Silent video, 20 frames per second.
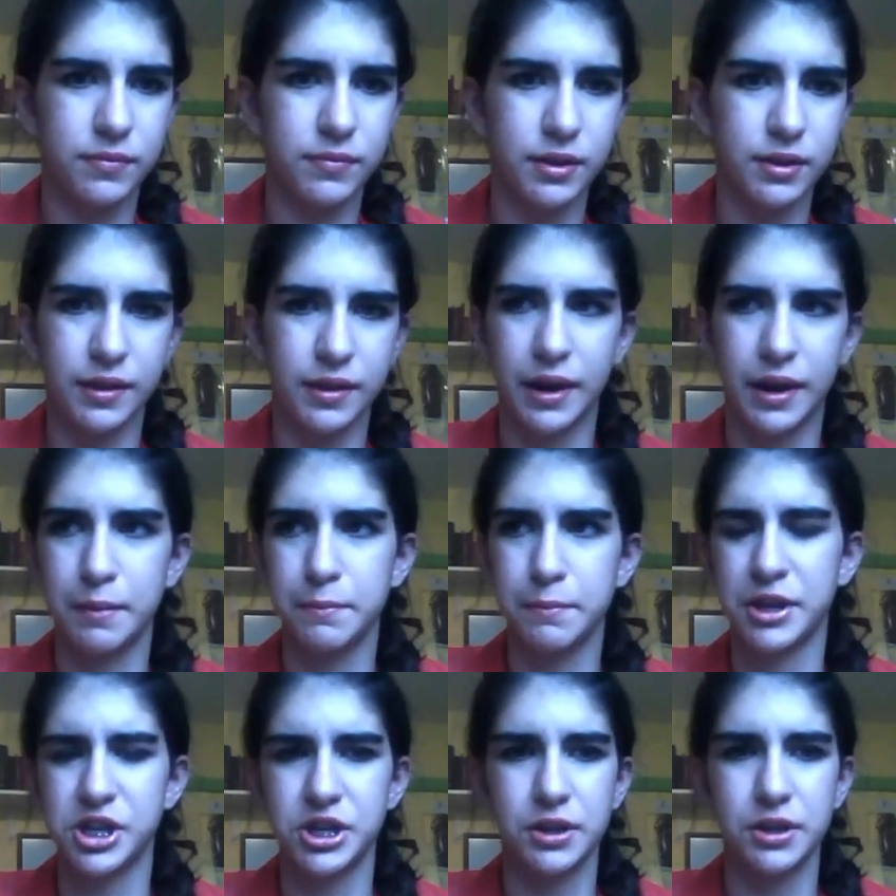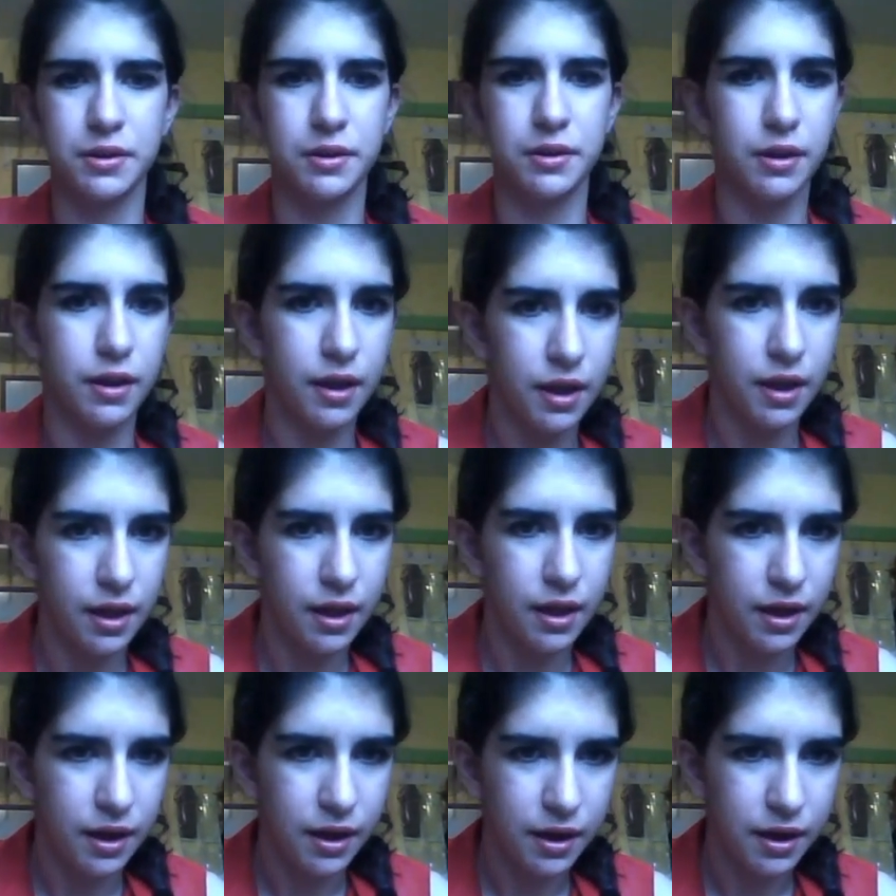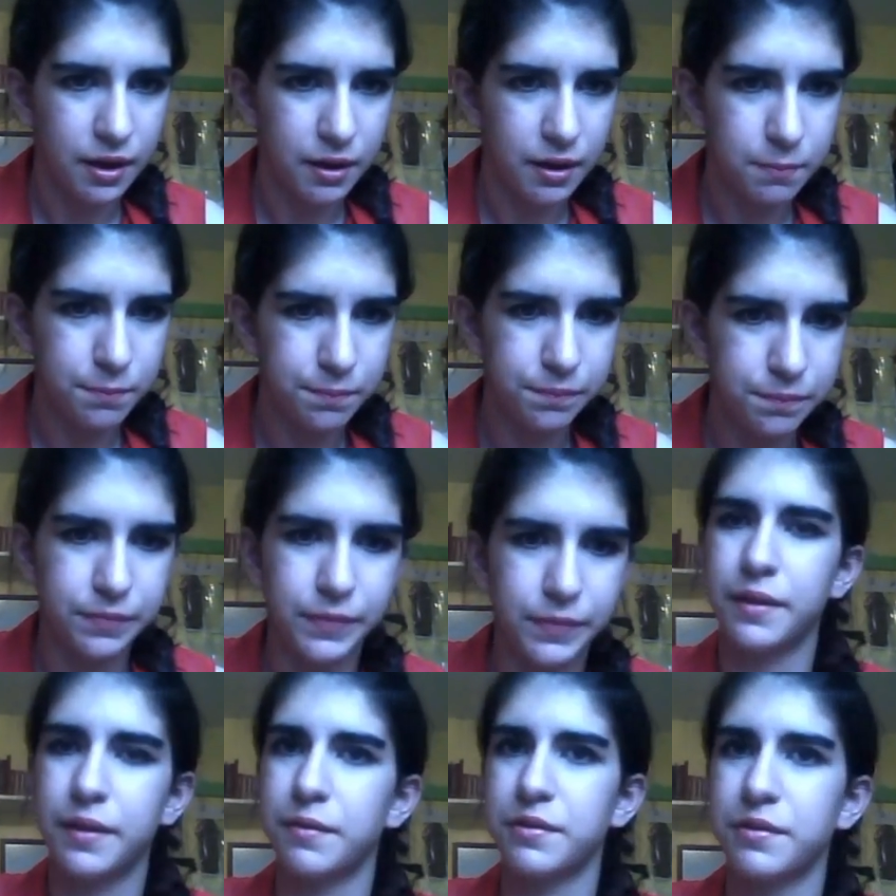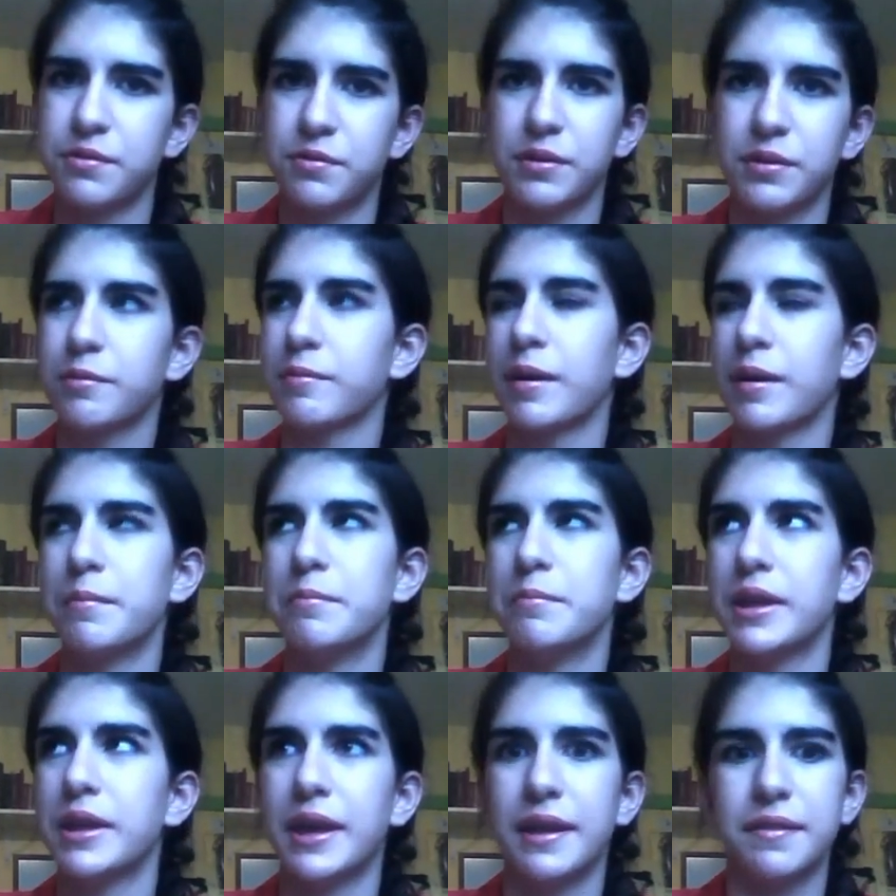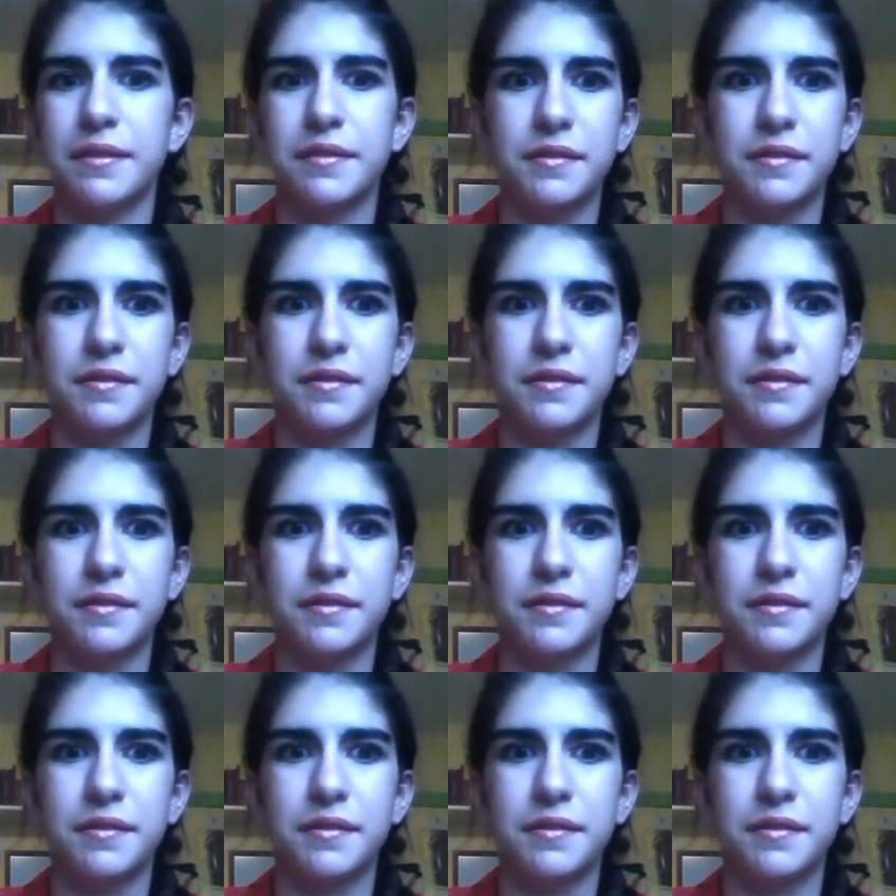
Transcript: that I mentioned. That was a really rambly answer.